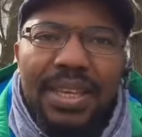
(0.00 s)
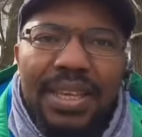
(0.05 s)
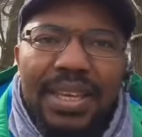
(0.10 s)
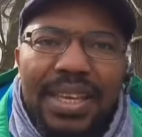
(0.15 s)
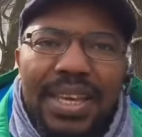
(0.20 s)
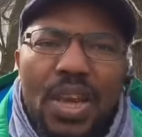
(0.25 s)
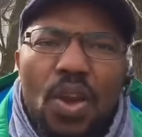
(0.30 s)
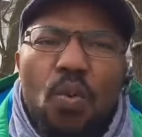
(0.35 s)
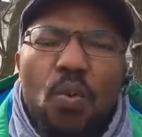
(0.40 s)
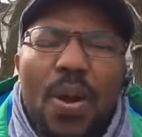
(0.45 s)

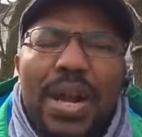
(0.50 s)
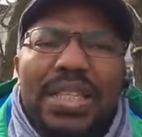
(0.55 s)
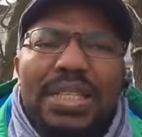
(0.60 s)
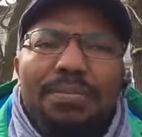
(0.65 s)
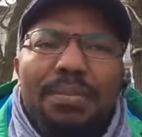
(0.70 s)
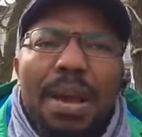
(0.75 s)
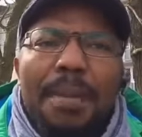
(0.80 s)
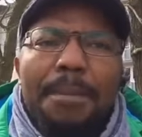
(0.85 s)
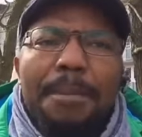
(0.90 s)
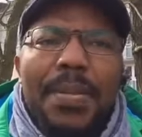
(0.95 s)
He waked
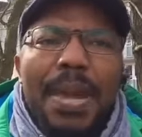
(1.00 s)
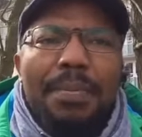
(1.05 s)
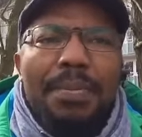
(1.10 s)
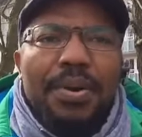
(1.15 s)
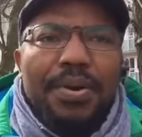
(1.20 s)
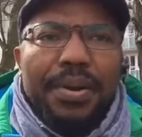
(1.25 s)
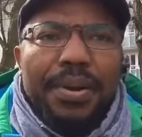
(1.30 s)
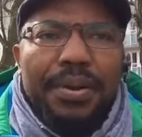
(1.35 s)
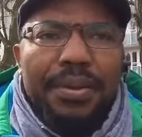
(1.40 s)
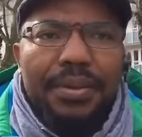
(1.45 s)
my
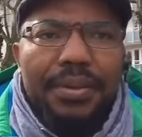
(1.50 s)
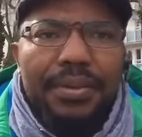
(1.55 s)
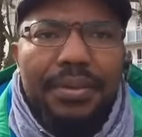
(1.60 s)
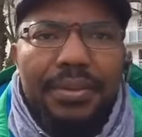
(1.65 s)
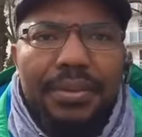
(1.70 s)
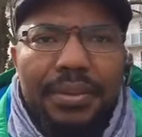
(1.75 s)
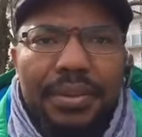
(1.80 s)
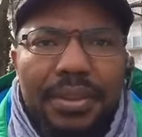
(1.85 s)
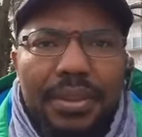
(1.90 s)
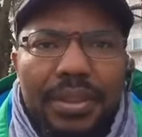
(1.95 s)
memory
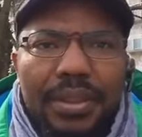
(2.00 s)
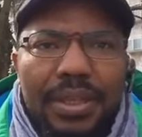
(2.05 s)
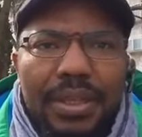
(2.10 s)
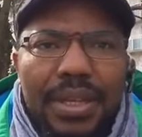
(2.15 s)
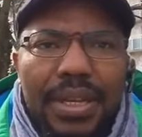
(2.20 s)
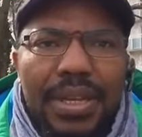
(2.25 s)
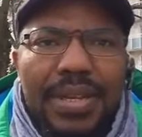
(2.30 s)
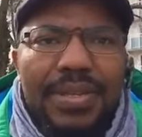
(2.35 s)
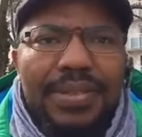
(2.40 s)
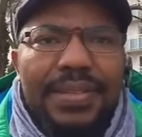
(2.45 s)

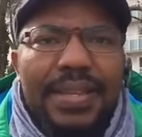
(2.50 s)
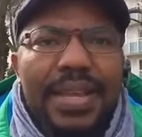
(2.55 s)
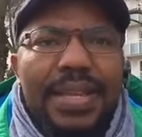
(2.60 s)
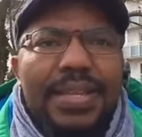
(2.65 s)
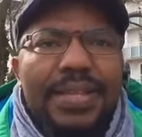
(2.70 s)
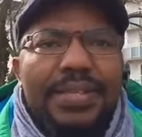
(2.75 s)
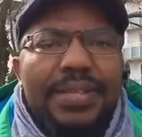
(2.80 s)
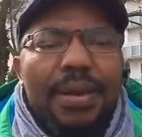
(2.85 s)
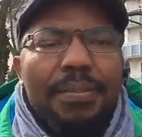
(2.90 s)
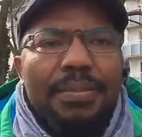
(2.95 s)
in
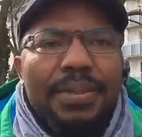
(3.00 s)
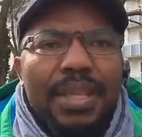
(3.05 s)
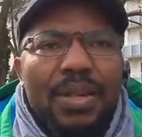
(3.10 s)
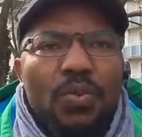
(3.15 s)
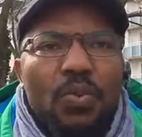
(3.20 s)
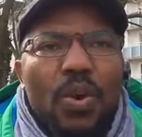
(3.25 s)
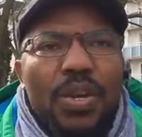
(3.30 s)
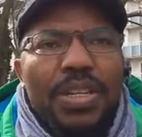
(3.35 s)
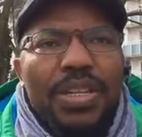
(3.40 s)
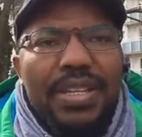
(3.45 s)
saying
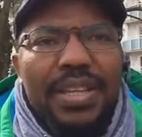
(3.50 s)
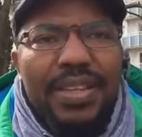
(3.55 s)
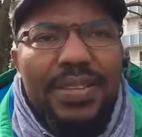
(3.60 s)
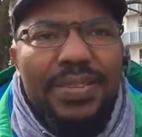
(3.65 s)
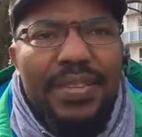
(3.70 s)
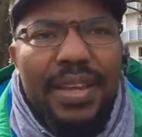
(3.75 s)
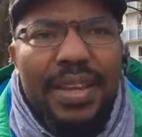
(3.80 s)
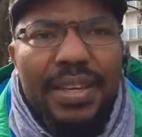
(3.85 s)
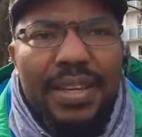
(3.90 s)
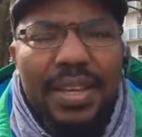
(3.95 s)
something. What did he
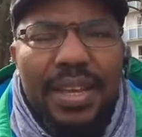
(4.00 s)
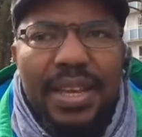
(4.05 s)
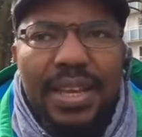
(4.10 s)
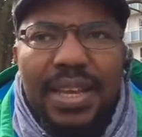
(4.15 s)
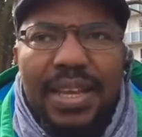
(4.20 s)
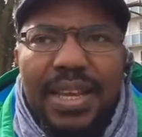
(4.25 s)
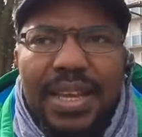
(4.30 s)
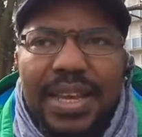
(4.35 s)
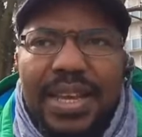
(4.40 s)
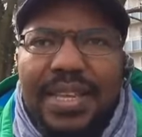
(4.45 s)
say?
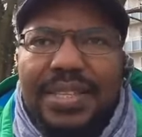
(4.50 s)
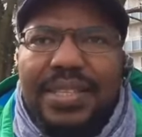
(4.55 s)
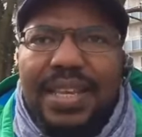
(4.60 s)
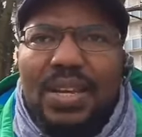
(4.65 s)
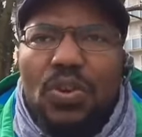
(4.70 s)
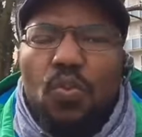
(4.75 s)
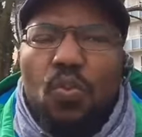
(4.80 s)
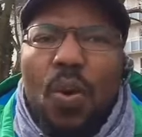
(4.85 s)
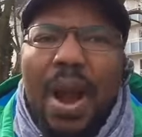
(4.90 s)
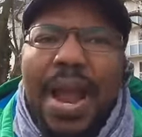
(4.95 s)
He
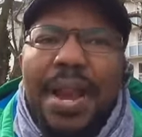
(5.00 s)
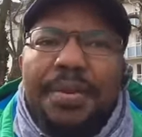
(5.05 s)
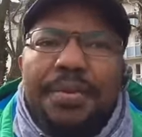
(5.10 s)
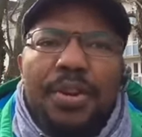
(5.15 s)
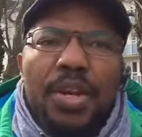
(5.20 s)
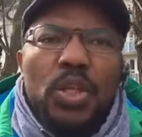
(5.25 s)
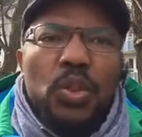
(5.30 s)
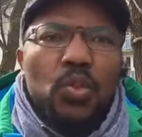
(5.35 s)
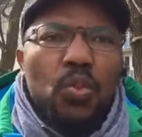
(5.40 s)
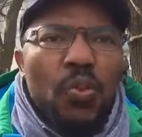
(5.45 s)
said, why
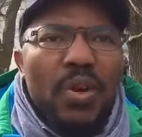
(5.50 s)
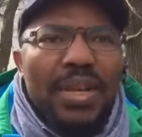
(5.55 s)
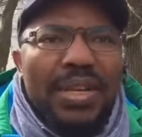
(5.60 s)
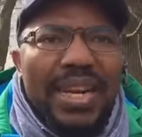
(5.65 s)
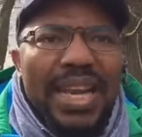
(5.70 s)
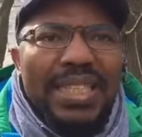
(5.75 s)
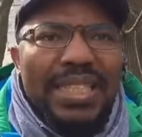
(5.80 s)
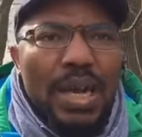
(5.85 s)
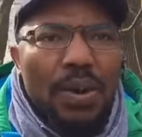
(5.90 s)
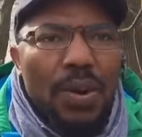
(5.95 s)
don't we
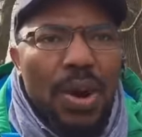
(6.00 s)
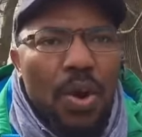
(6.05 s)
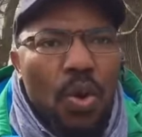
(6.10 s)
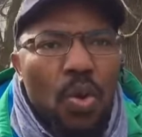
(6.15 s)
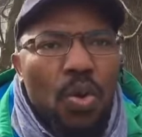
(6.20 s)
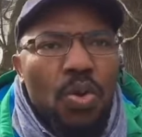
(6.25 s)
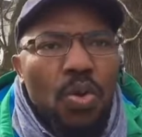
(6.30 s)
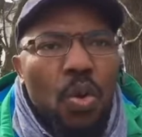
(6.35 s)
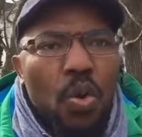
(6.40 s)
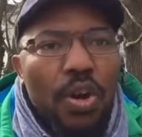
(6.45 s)
write our
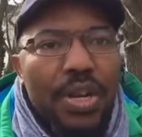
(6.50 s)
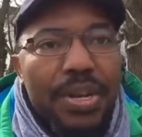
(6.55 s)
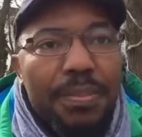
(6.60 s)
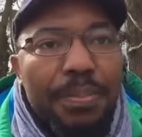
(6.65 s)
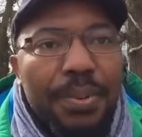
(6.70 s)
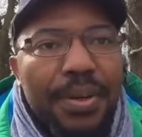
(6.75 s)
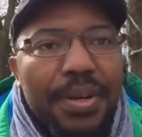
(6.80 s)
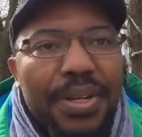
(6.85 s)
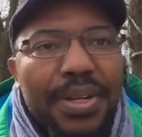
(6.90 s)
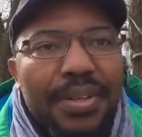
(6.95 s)
own holy
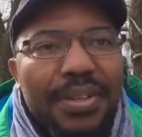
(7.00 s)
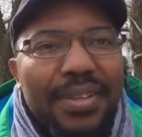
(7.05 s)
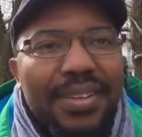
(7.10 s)
book?